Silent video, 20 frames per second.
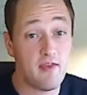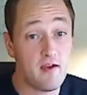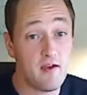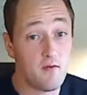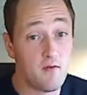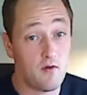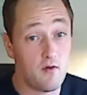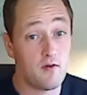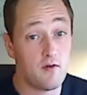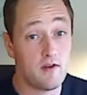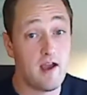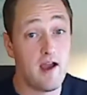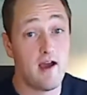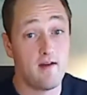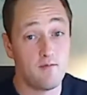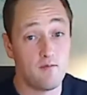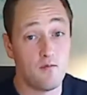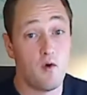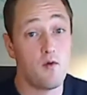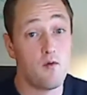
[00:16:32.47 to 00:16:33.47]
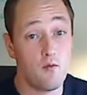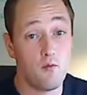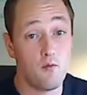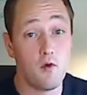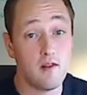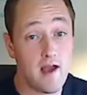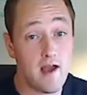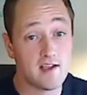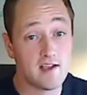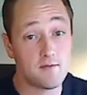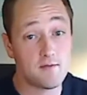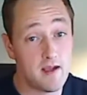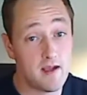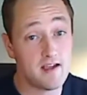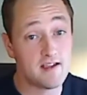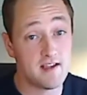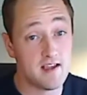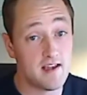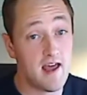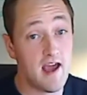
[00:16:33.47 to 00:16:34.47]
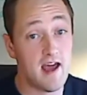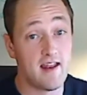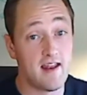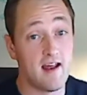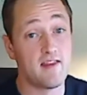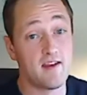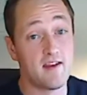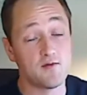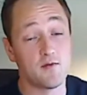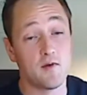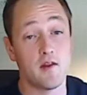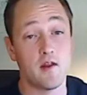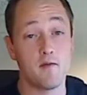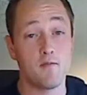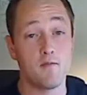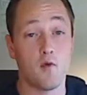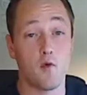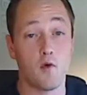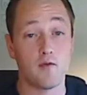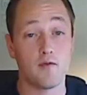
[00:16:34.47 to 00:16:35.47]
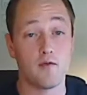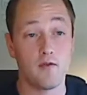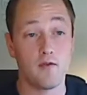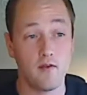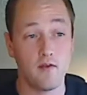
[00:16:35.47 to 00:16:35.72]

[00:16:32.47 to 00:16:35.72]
think, one last piece to that I think is really important.